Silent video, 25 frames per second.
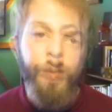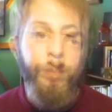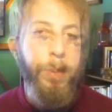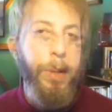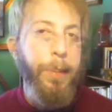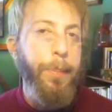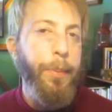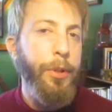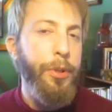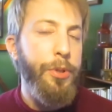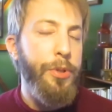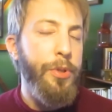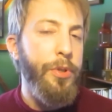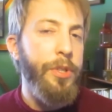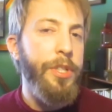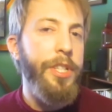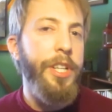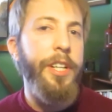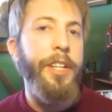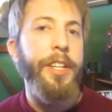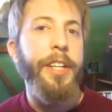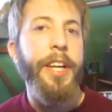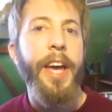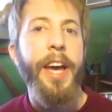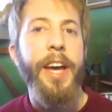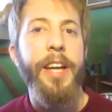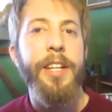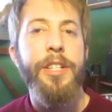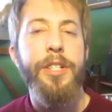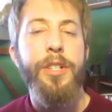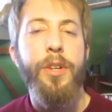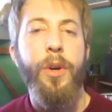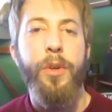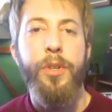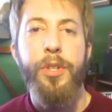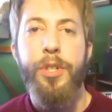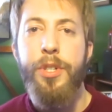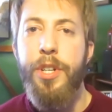People took their
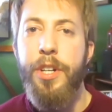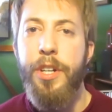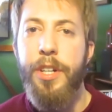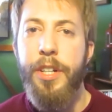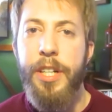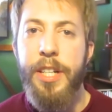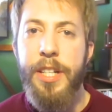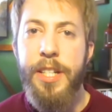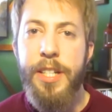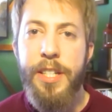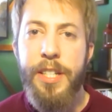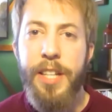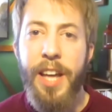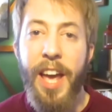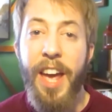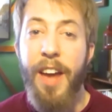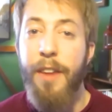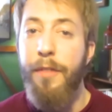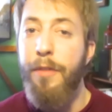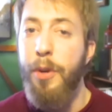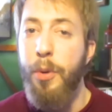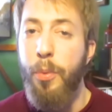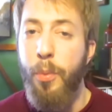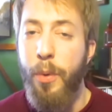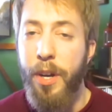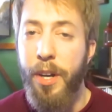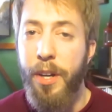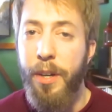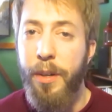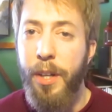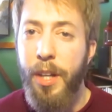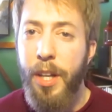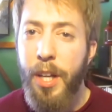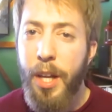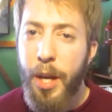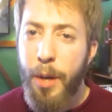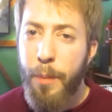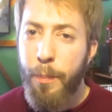cats on journeys everywhere.
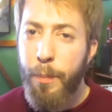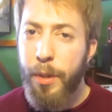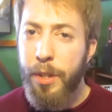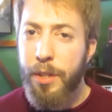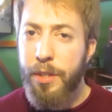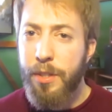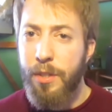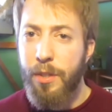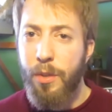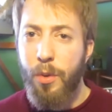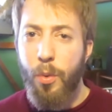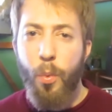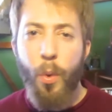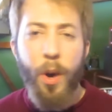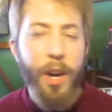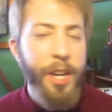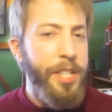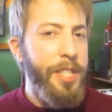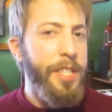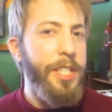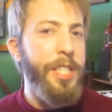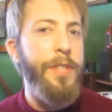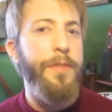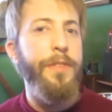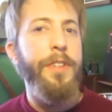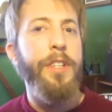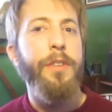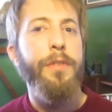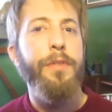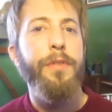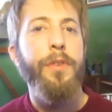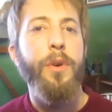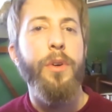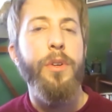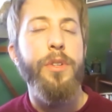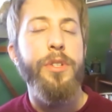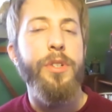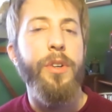But why is this video
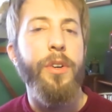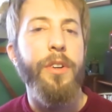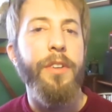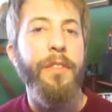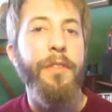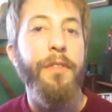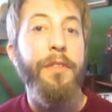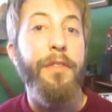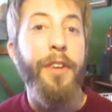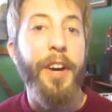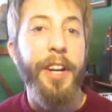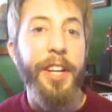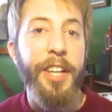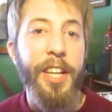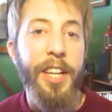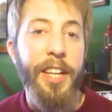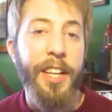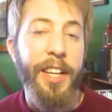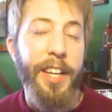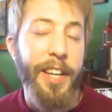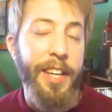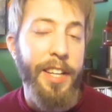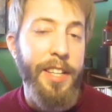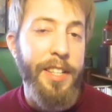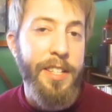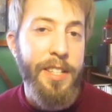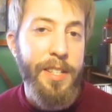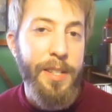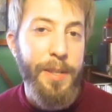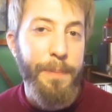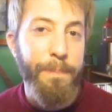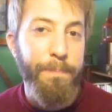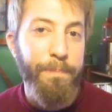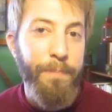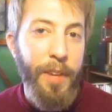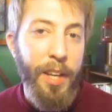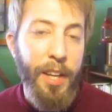focused on Viking cats?